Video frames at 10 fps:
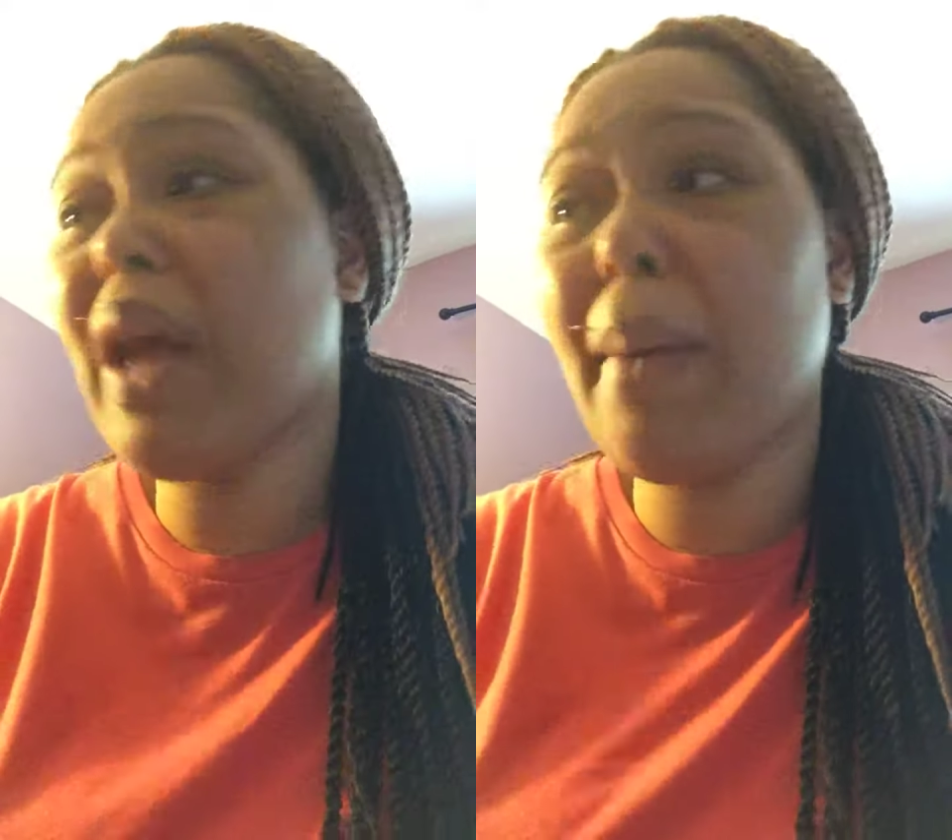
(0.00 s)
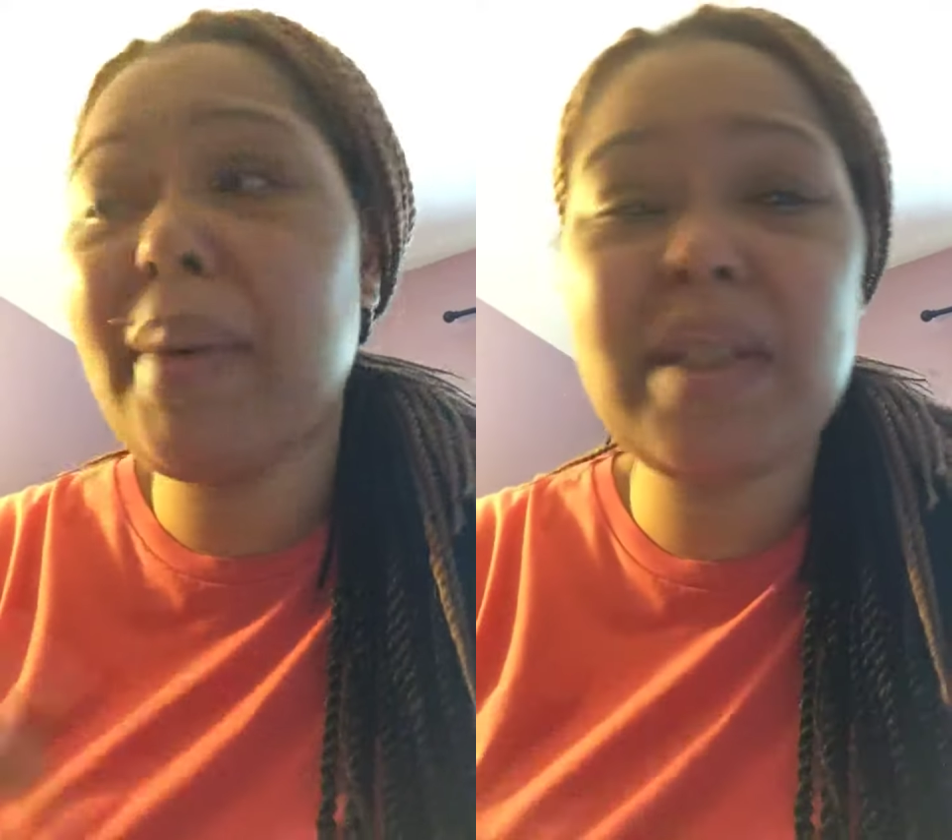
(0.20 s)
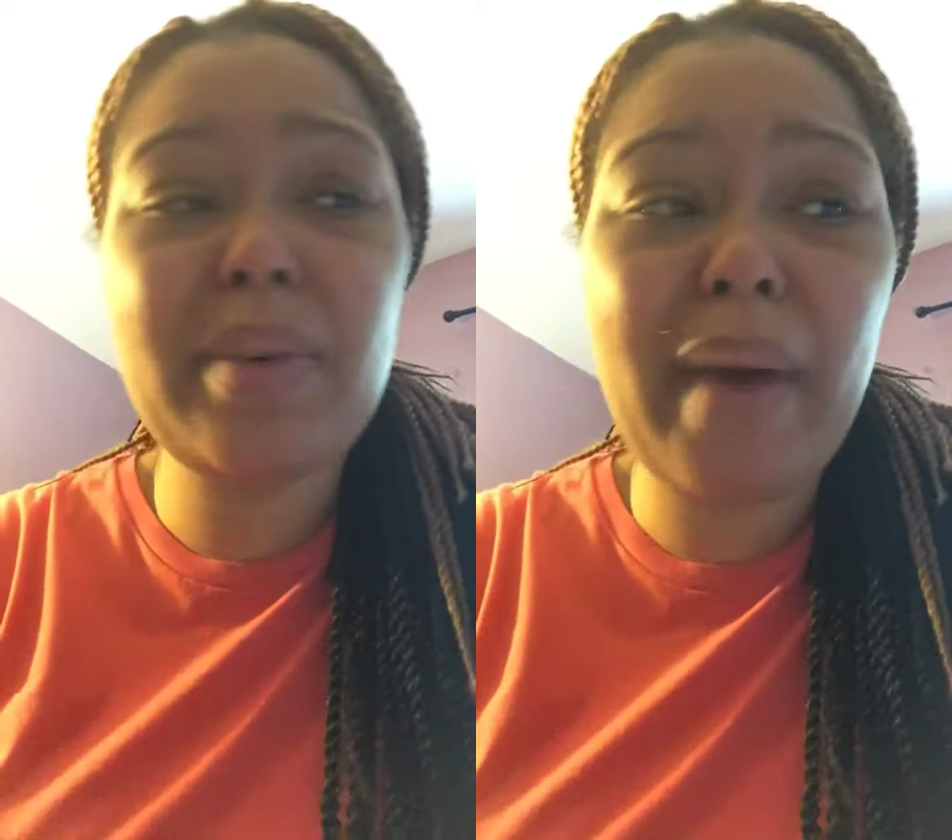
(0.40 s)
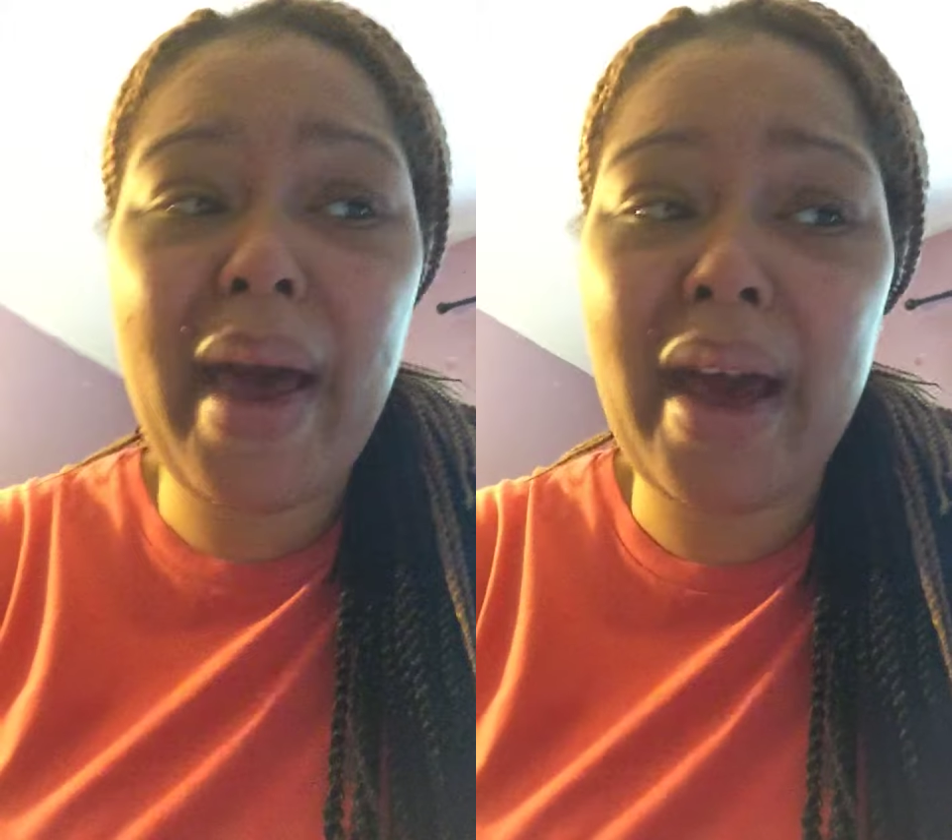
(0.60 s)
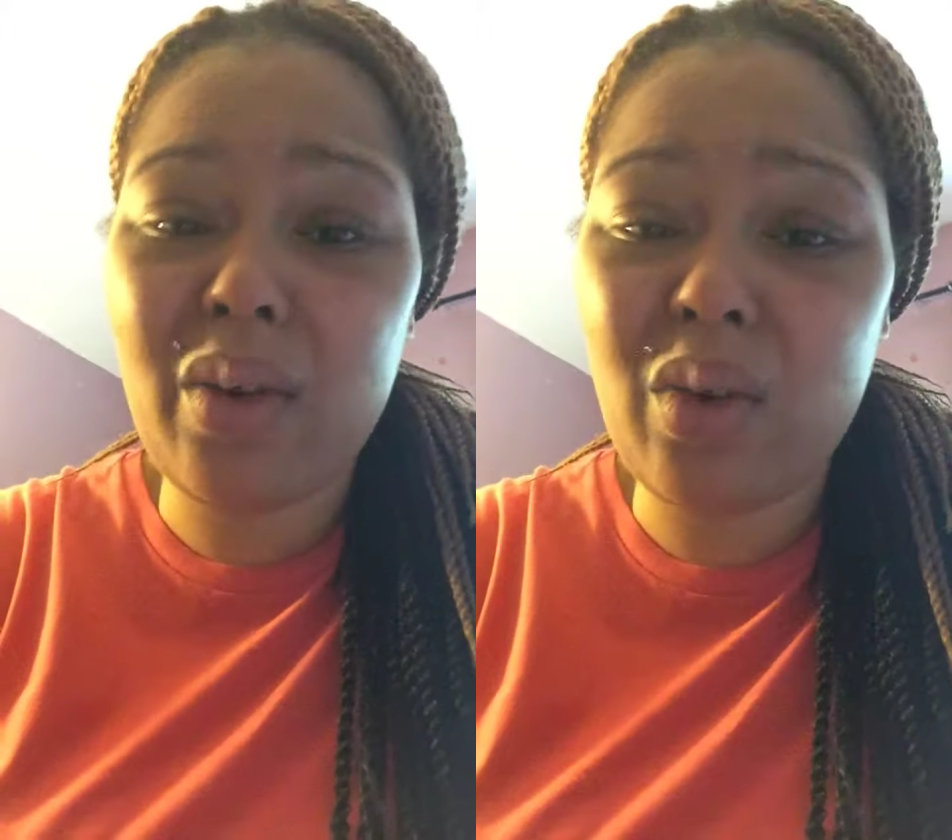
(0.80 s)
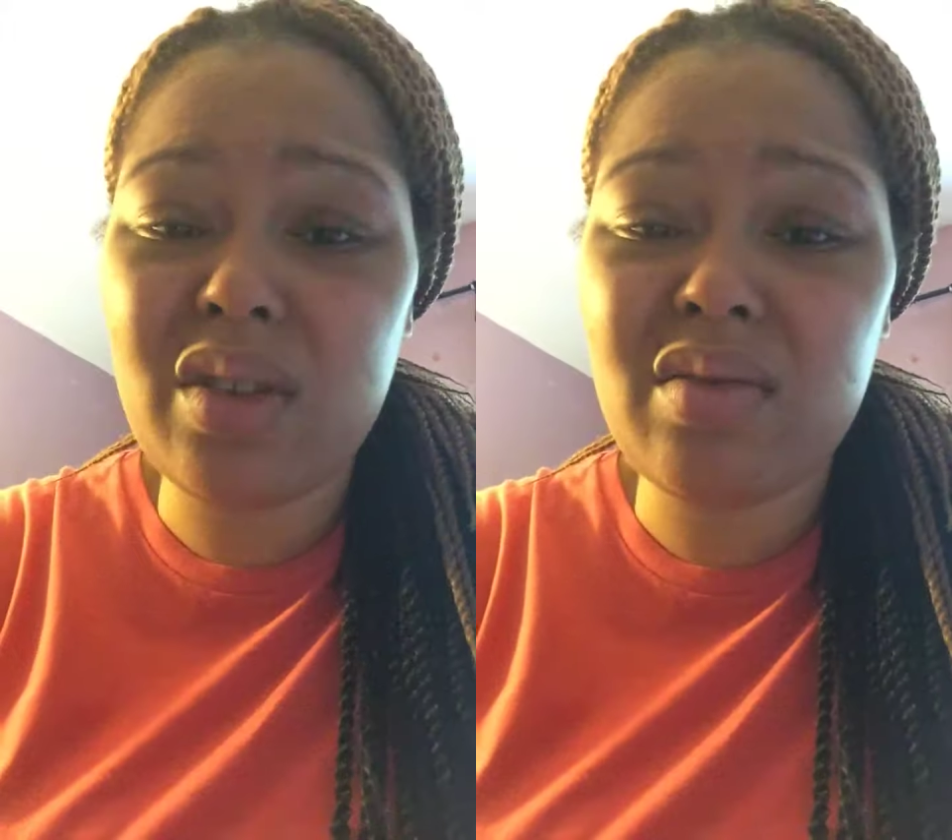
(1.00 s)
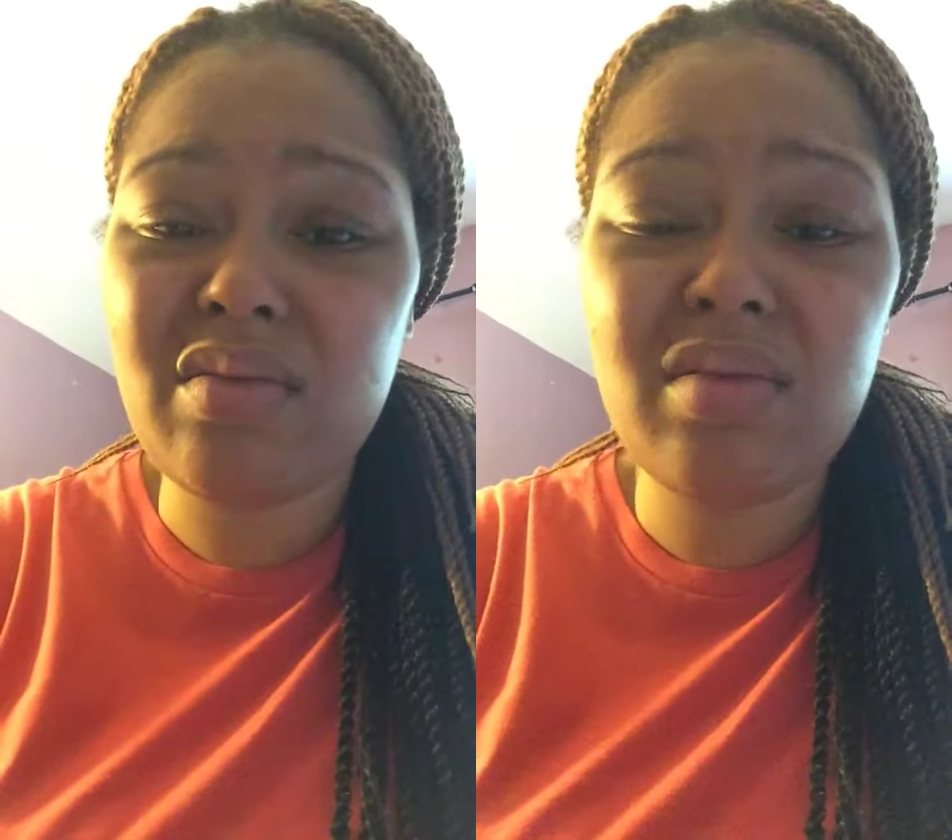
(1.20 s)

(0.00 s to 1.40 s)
I'm about to put my hat on.